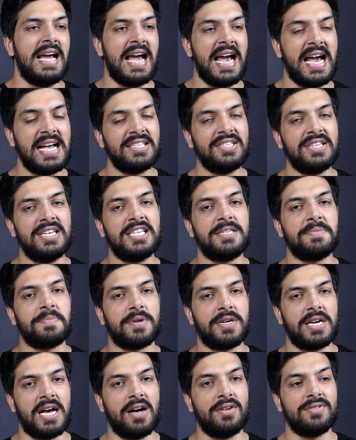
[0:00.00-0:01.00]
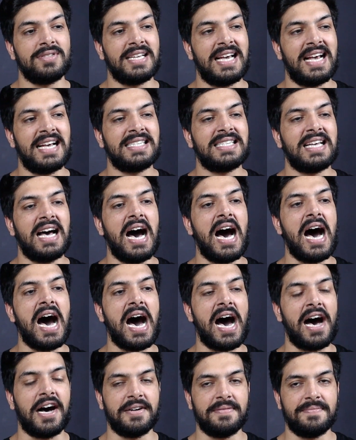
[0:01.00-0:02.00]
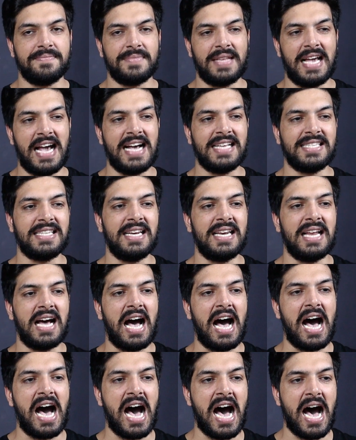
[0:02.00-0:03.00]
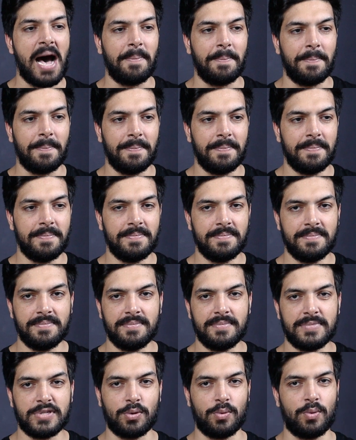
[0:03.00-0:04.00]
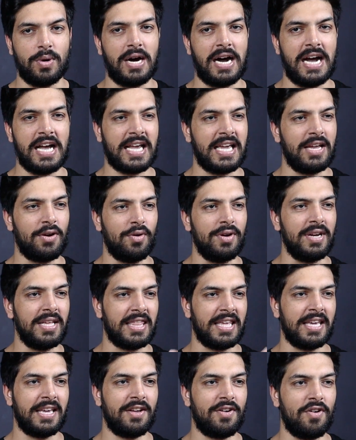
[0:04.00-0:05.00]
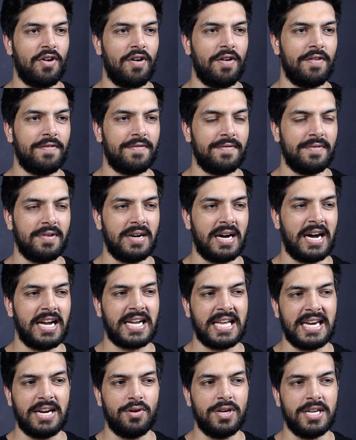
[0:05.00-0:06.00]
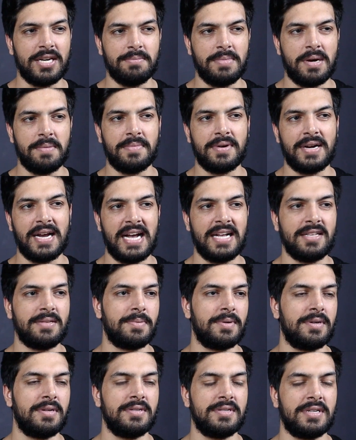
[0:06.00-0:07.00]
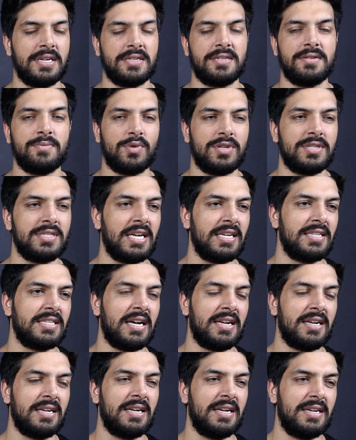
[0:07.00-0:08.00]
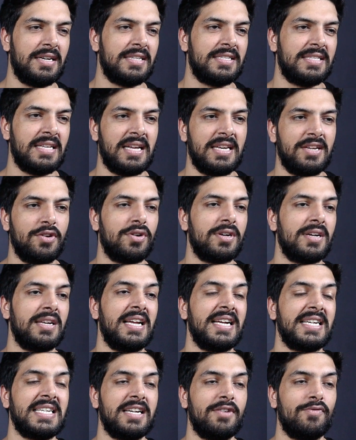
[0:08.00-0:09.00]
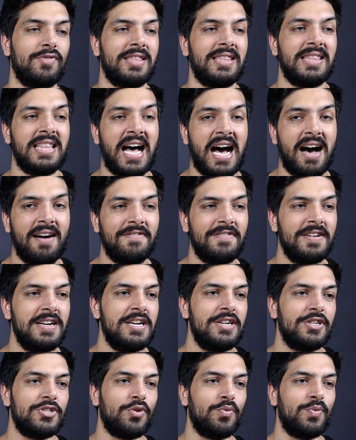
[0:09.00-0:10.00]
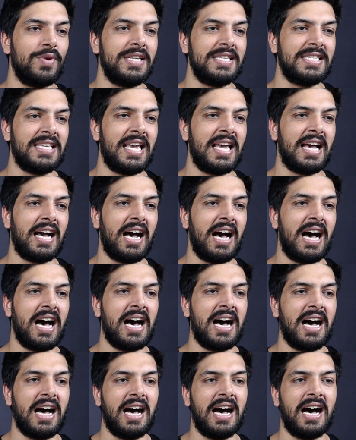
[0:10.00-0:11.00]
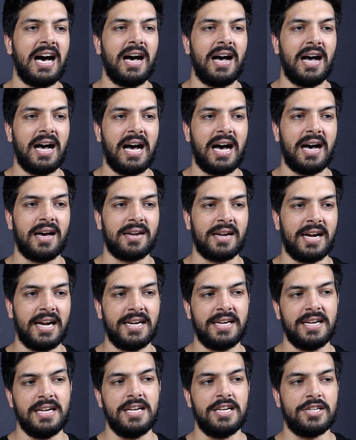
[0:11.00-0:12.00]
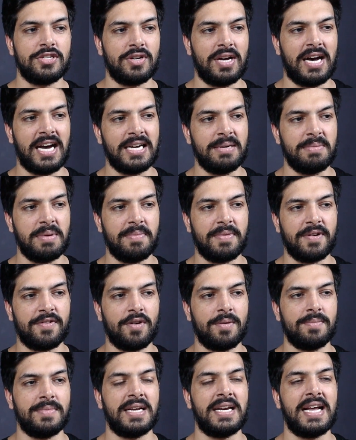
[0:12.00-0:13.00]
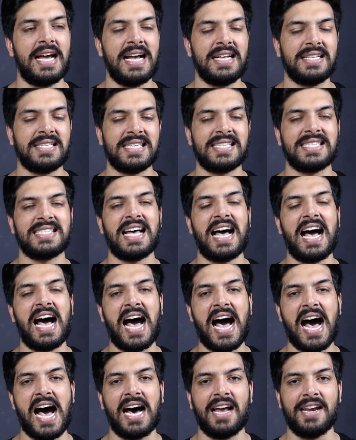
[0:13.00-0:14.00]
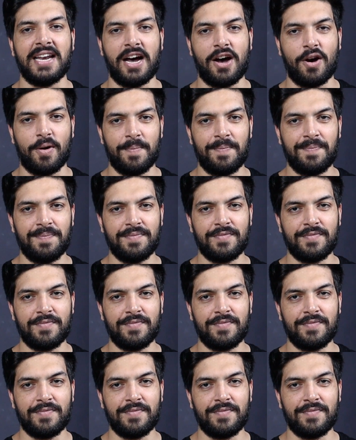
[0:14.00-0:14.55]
H is pronounced as Ha, as in ham. So I can only remember H pronunciation once I started understanding, connecting with laugh. So we say ha ha ha, right? So I remember from that H is ha now